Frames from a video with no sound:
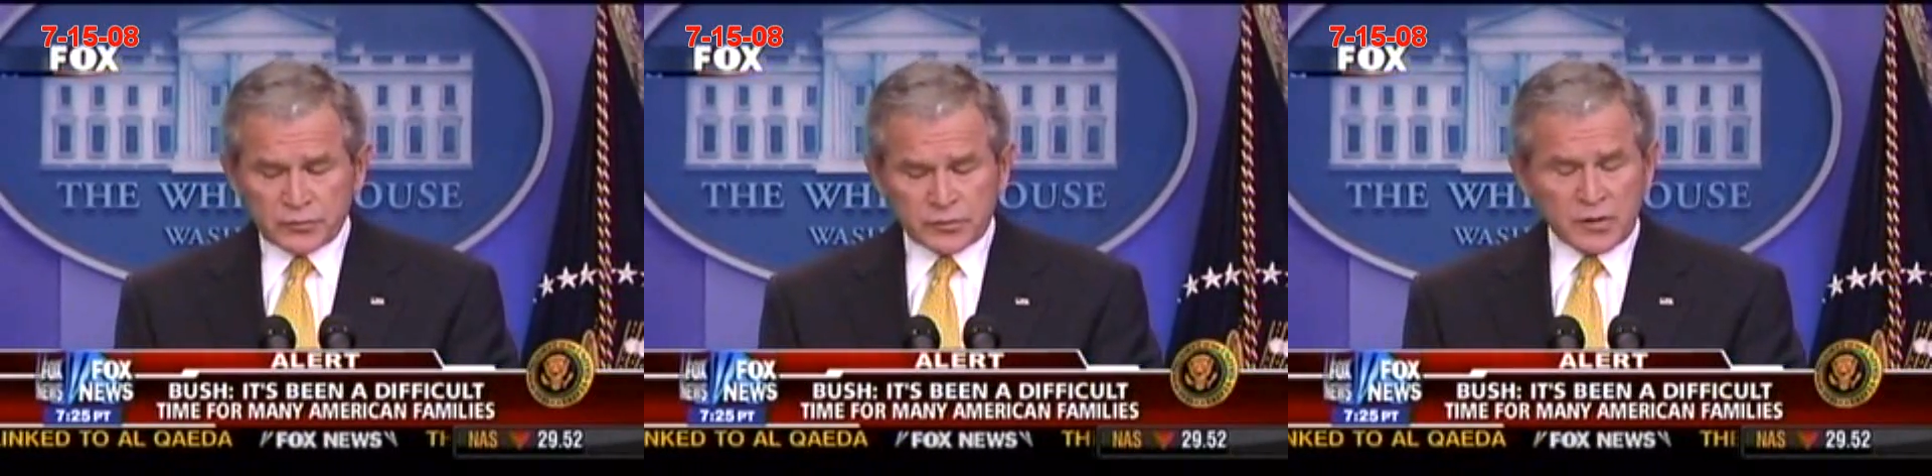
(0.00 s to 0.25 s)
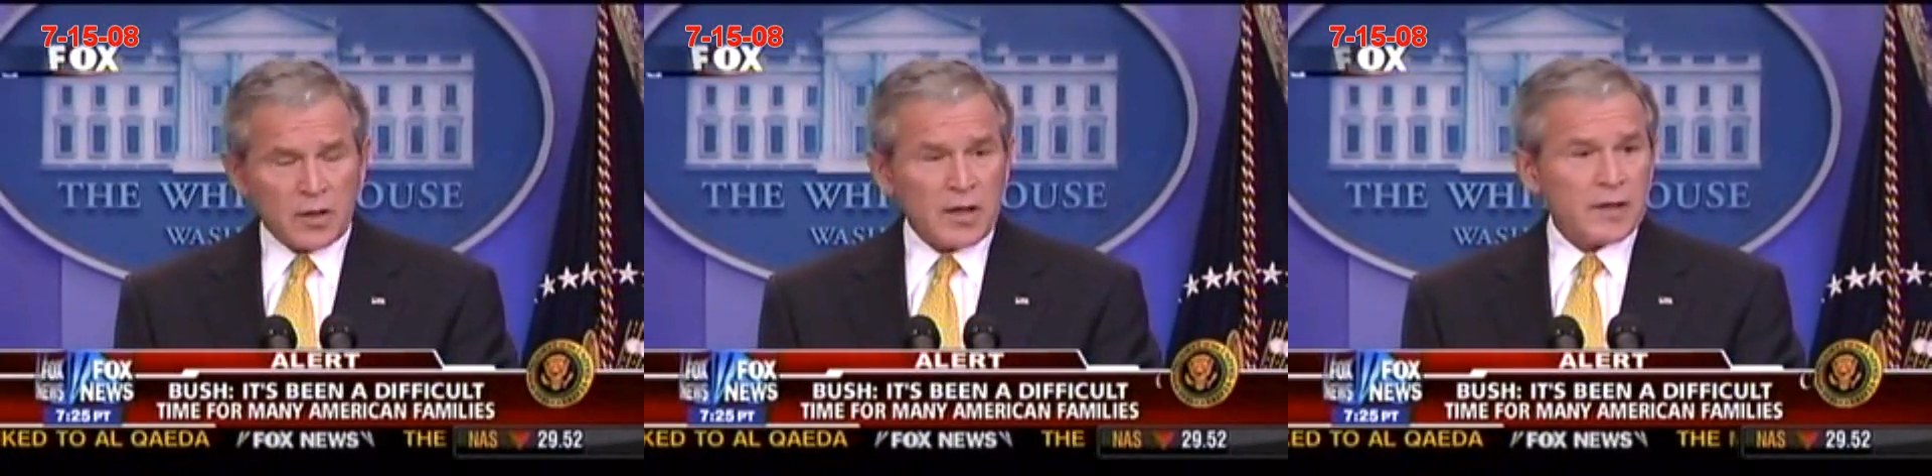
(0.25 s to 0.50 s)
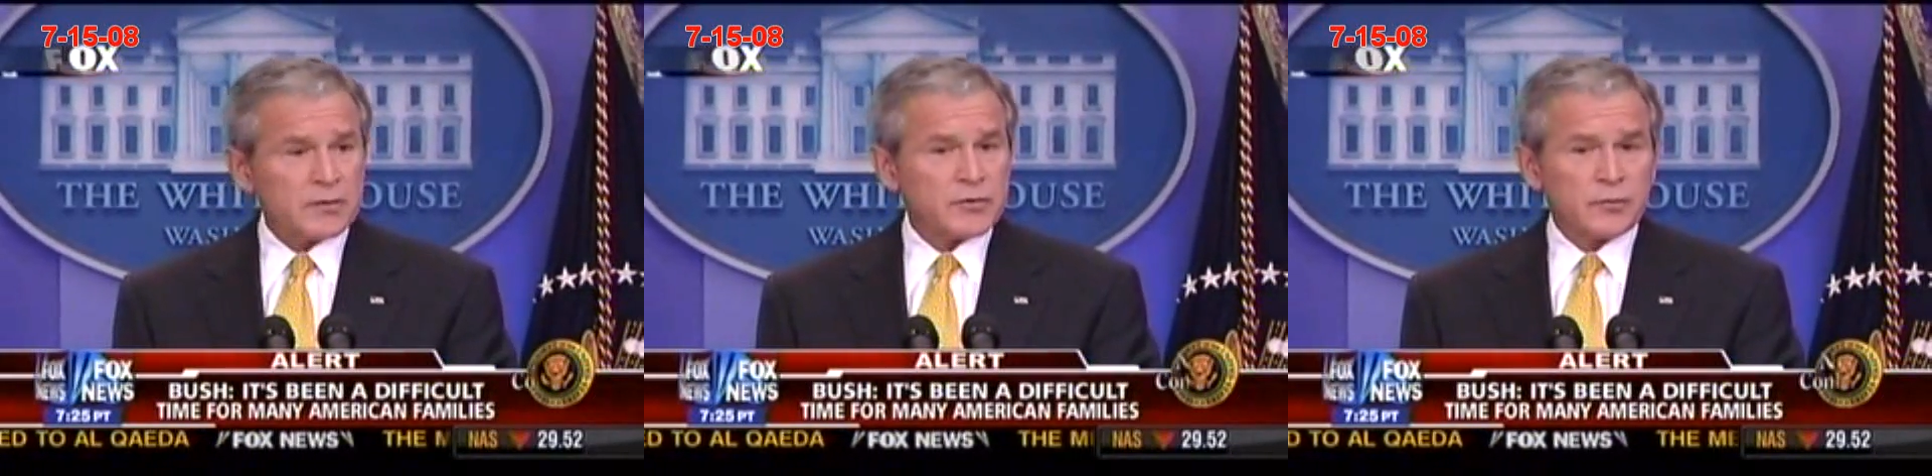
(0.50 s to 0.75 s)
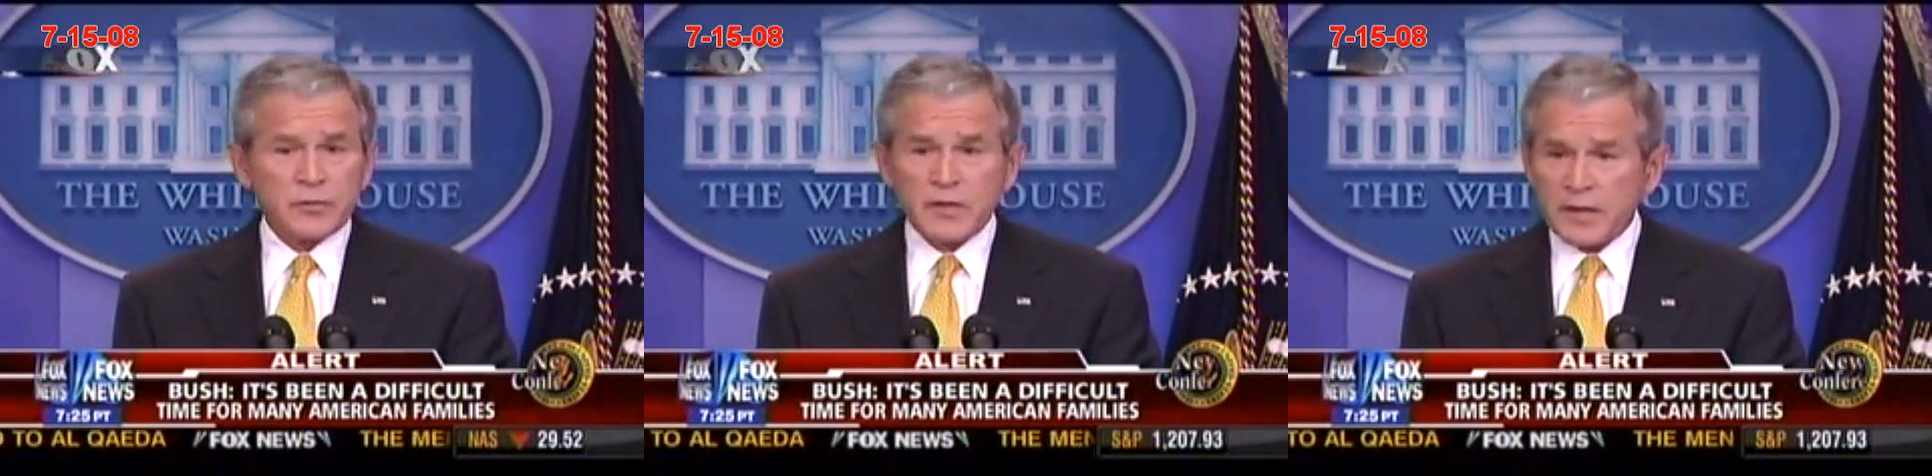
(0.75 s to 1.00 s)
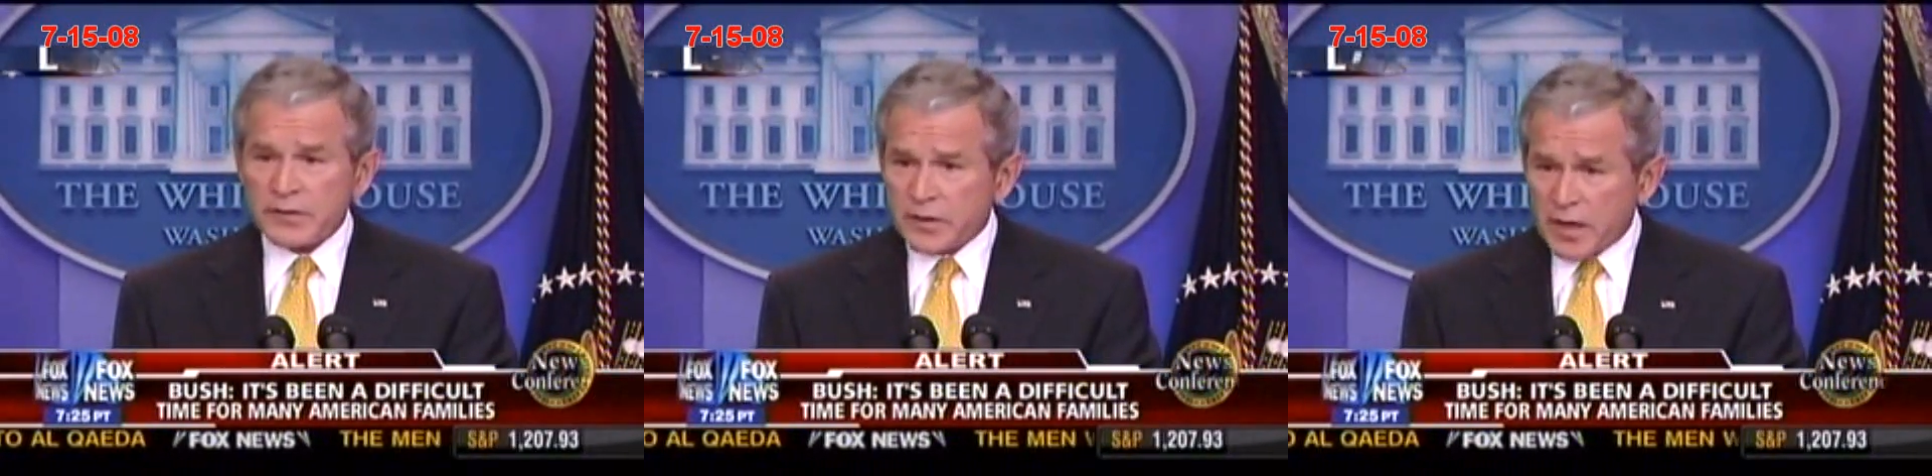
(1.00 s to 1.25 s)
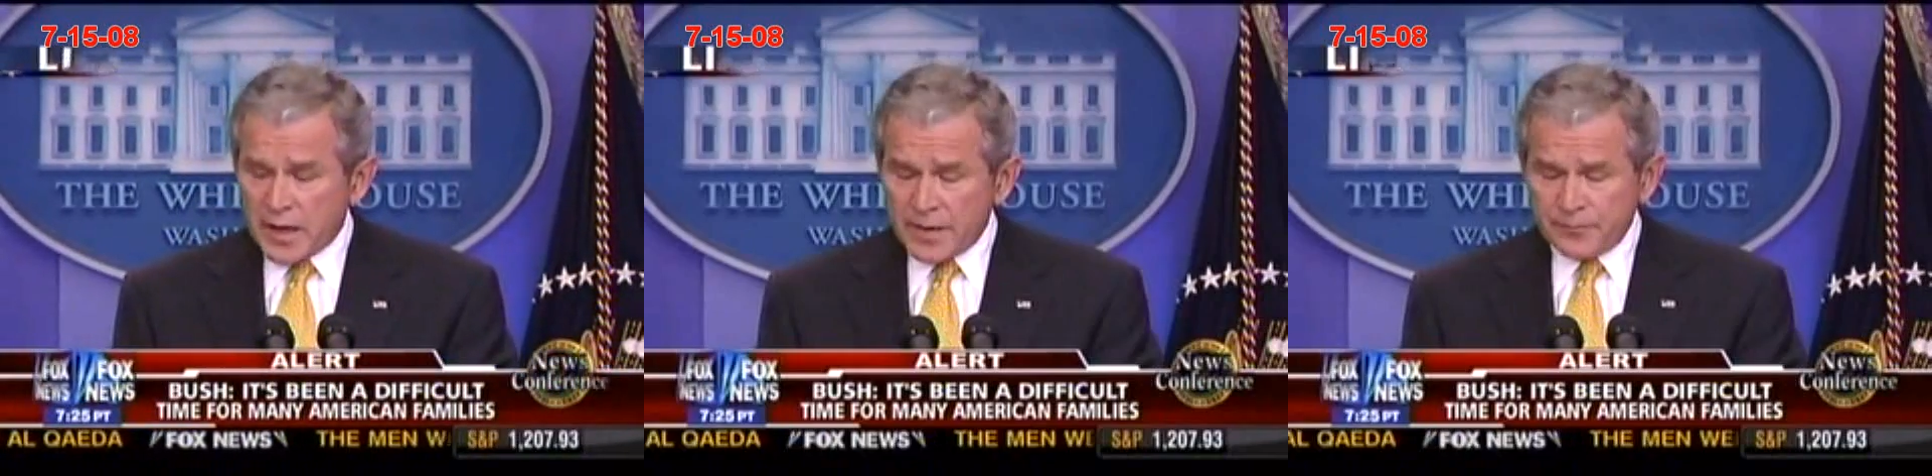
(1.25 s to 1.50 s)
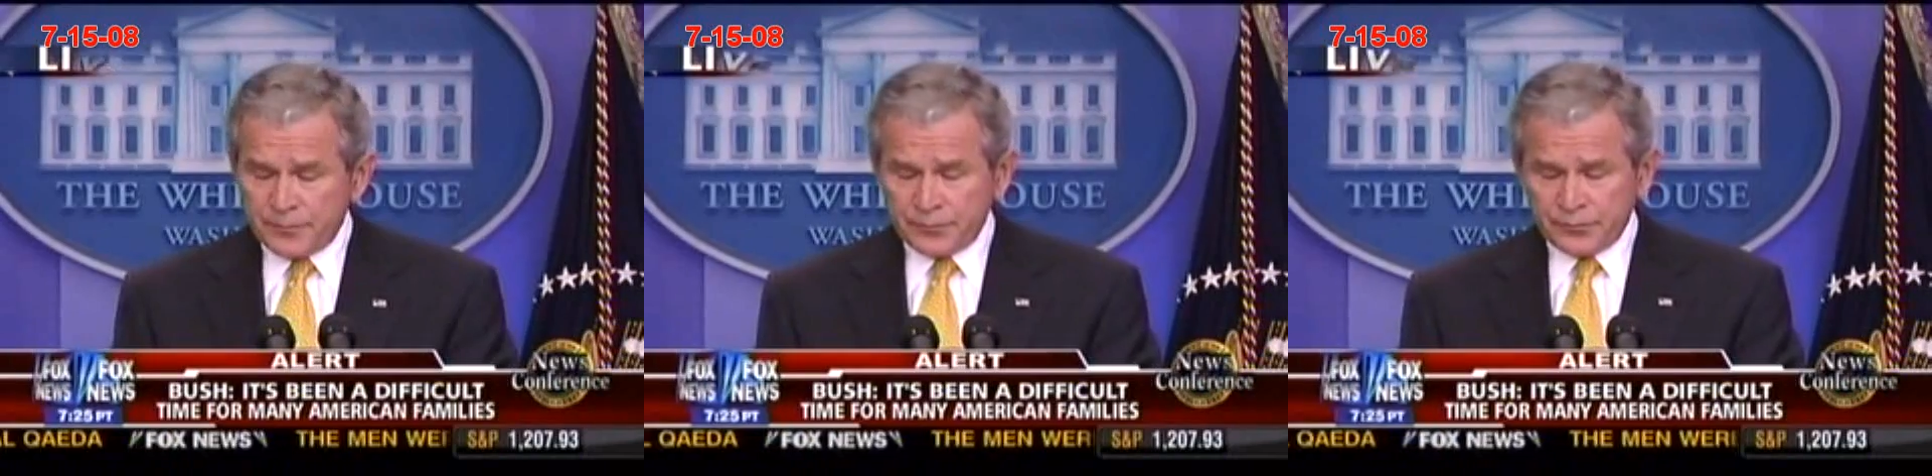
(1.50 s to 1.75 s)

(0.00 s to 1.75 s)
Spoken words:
online is going to take time,